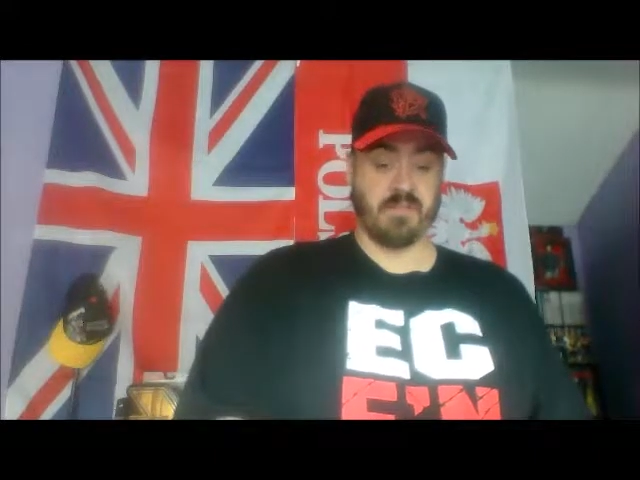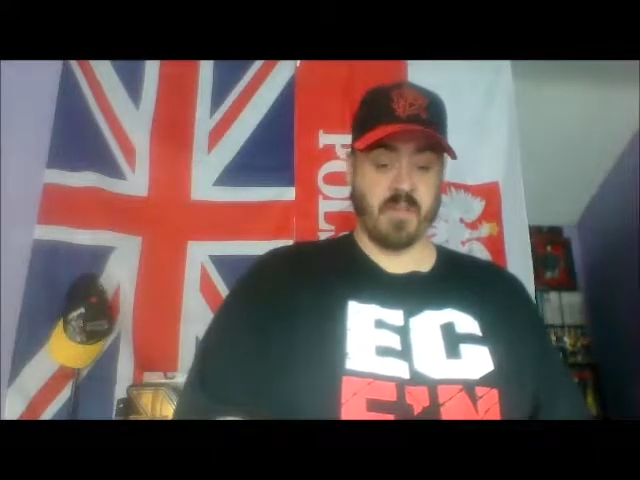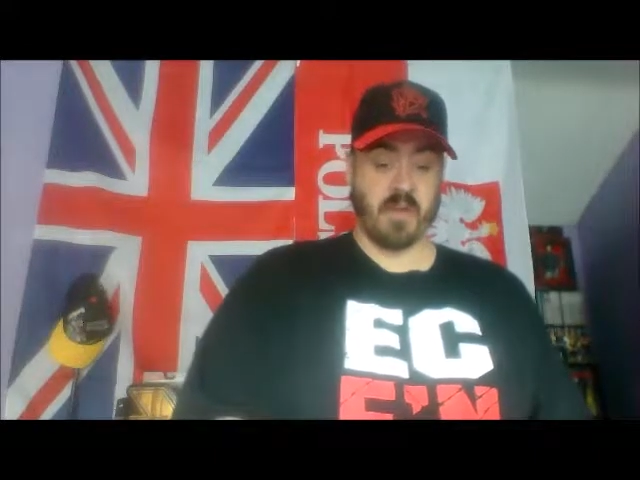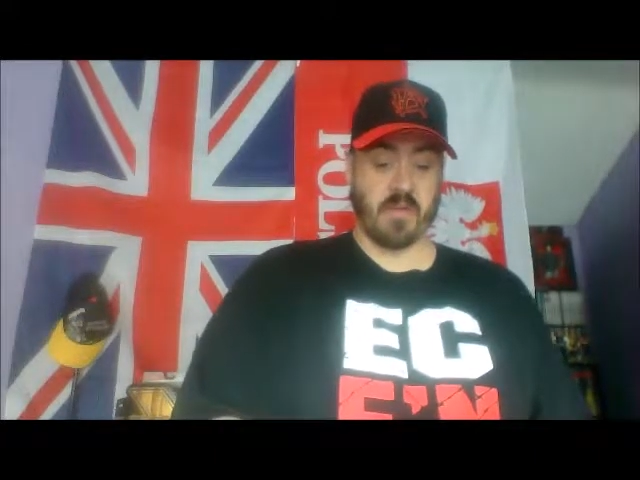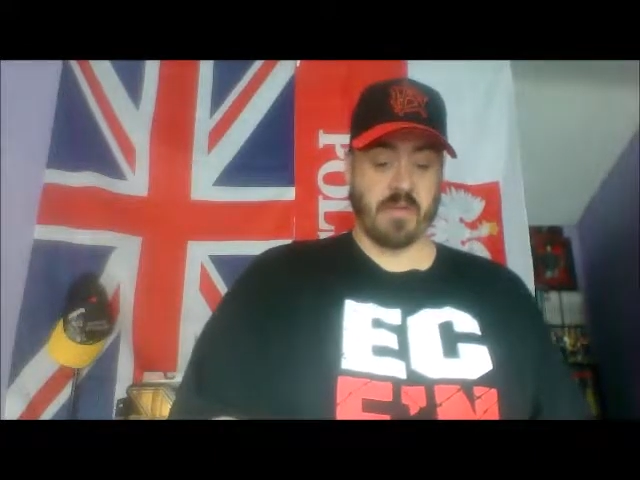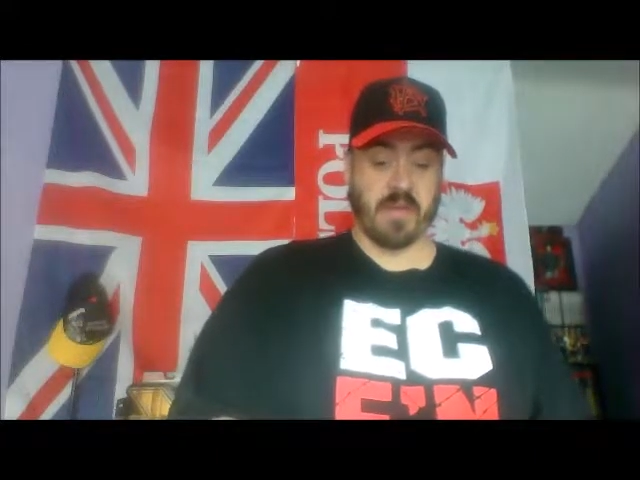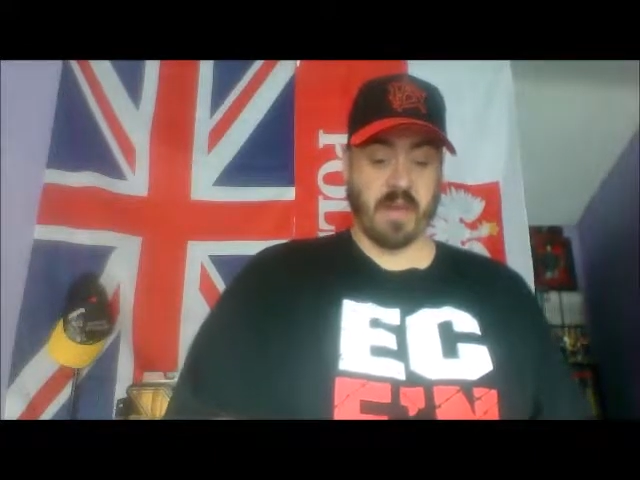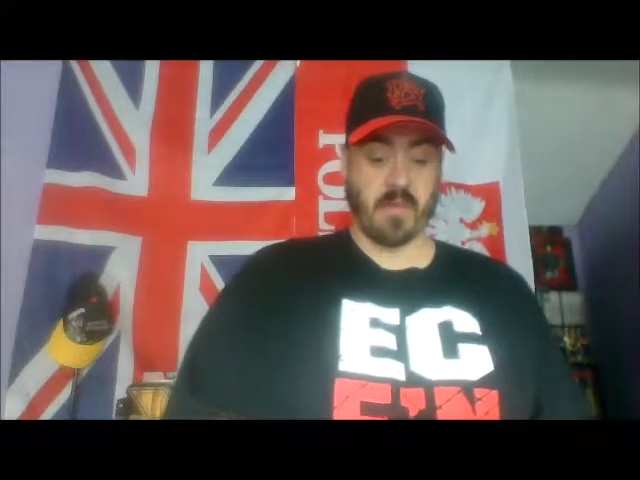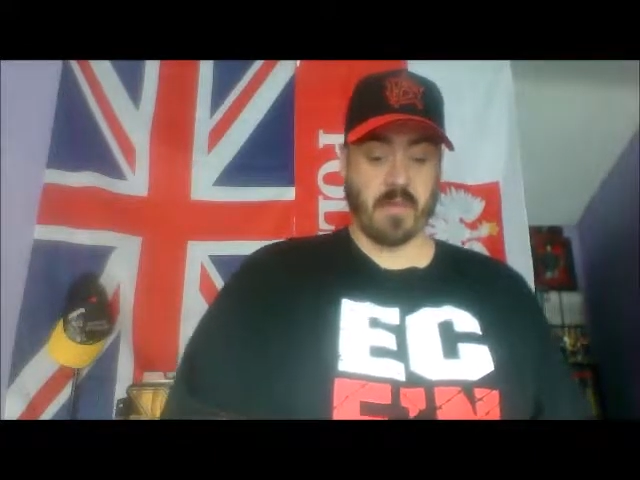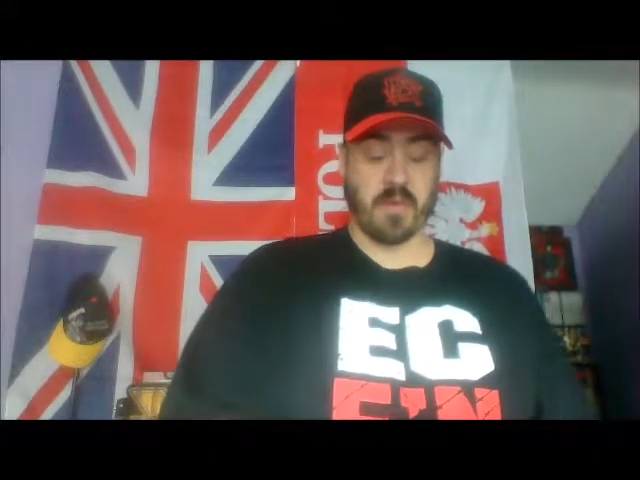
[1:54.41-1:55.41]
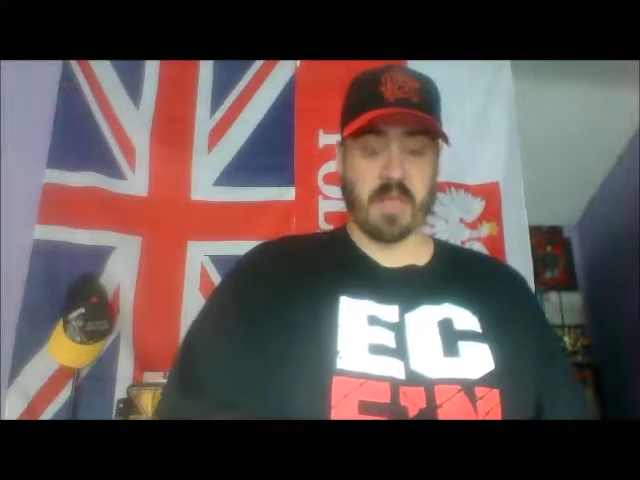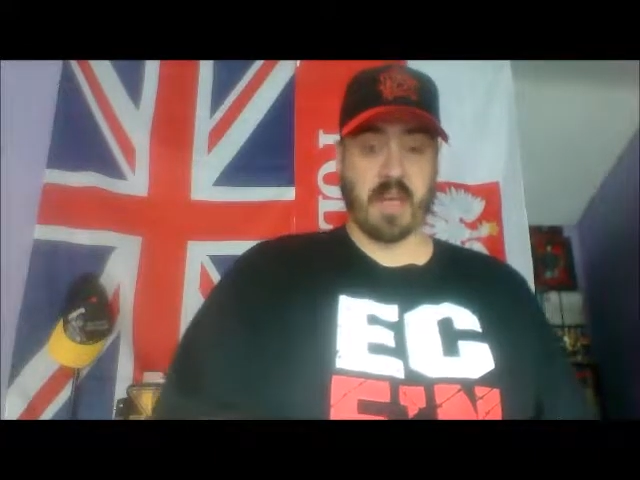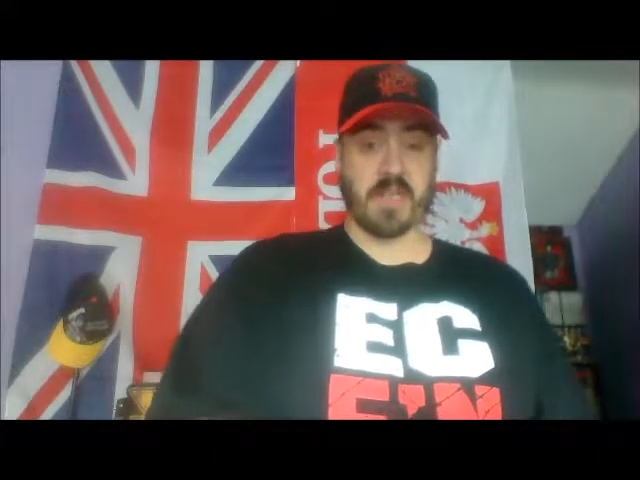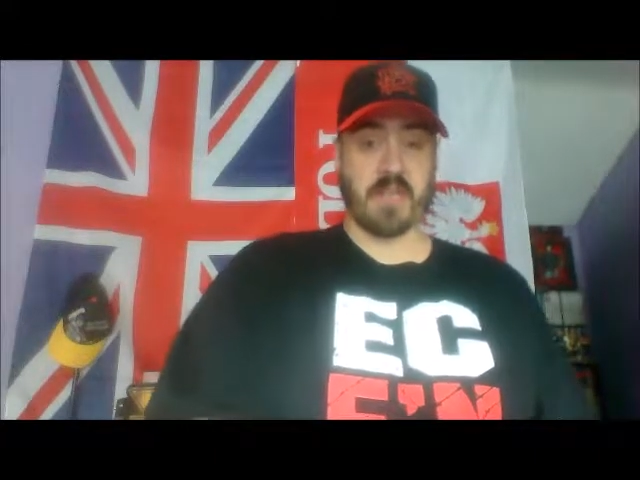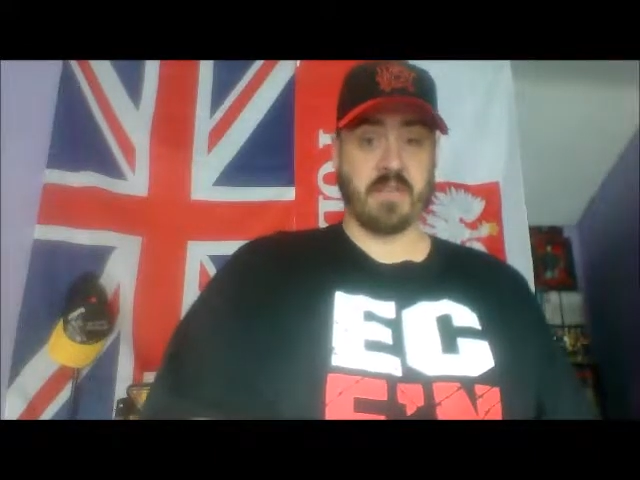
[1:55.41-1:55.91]
we all know Dean Ambrose
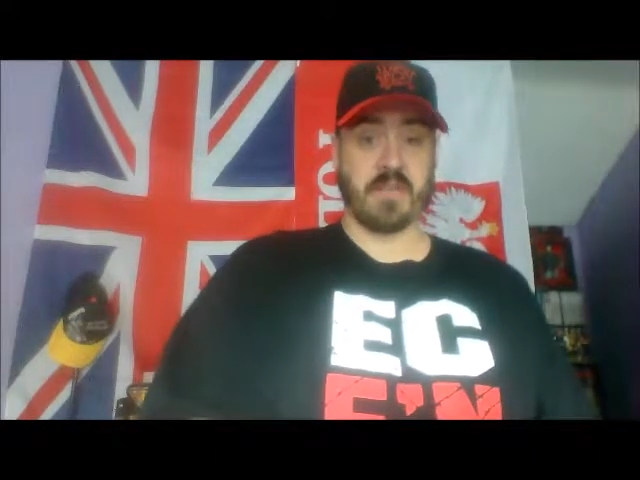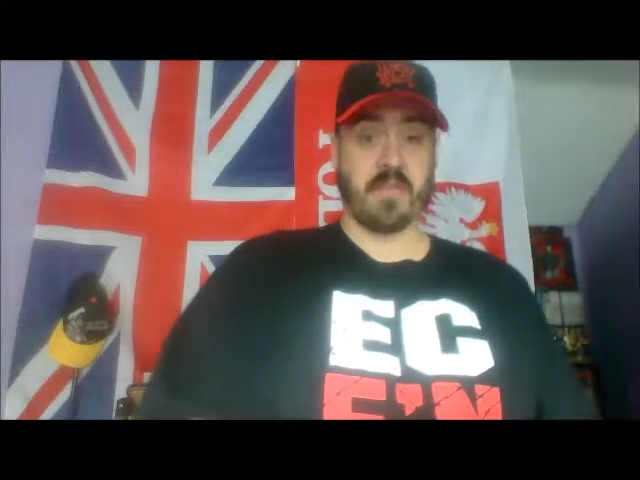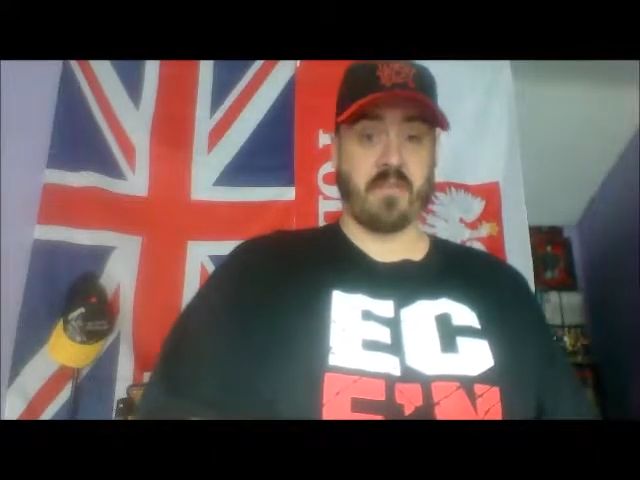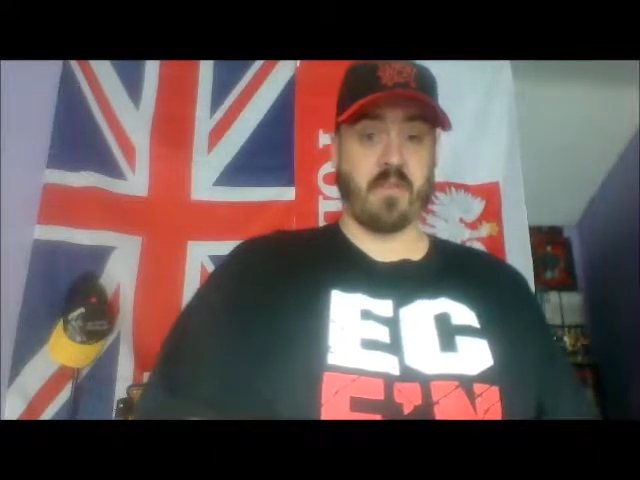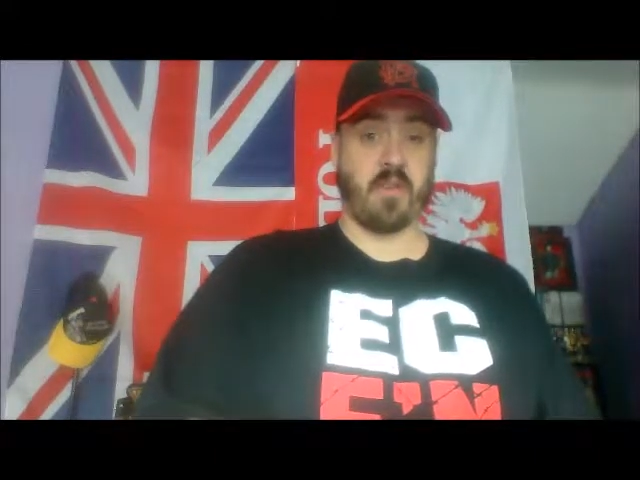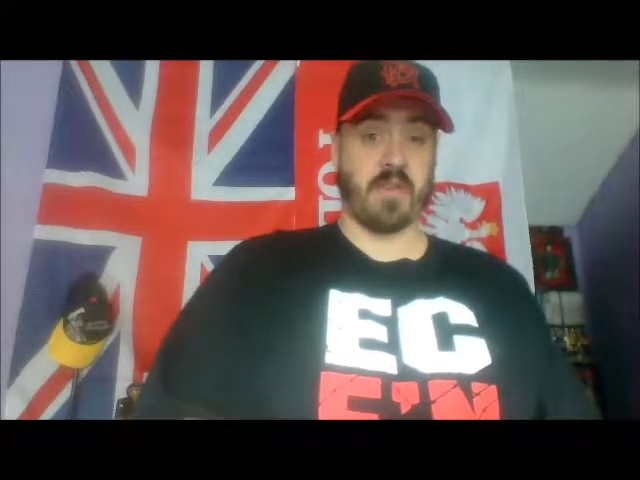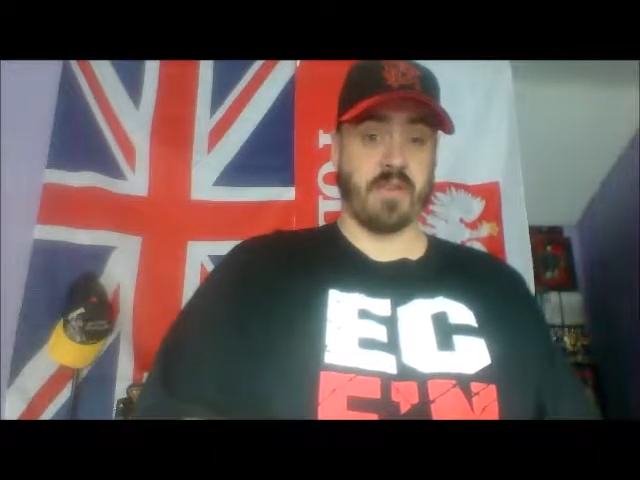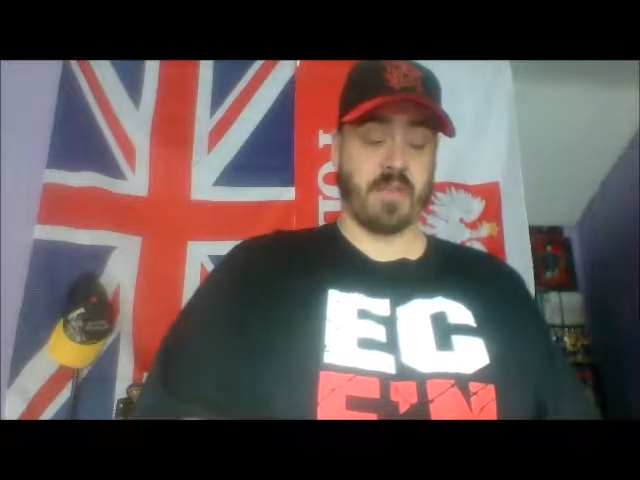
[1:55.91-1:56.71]
cashed in on Seth Rollins